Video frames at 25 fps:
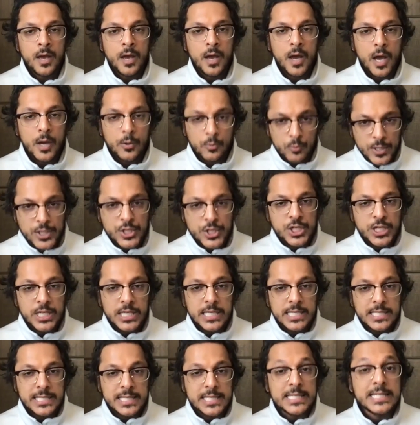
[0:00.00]
A rishi
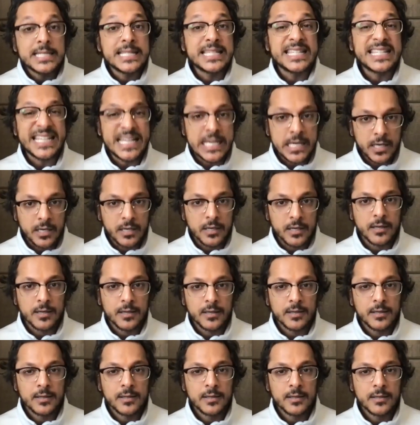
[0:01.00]
is a seer.
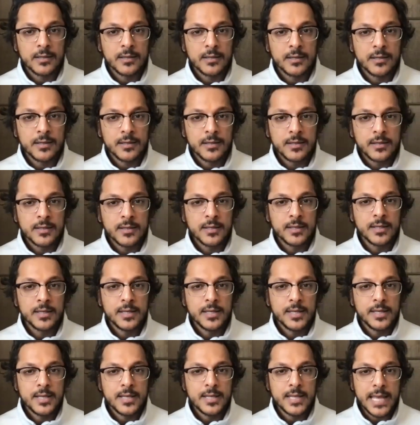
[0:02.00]

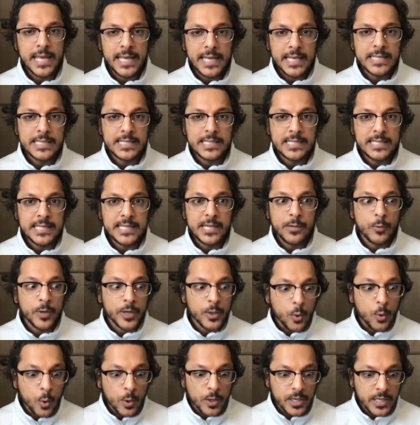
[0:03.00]
They can see what
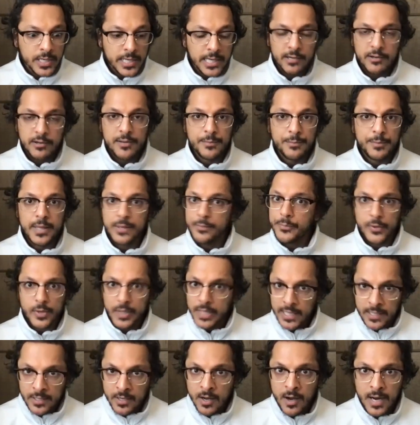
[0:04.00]
ordinary people
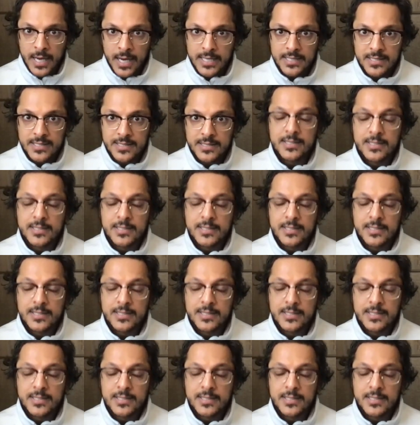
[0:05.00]
cannot.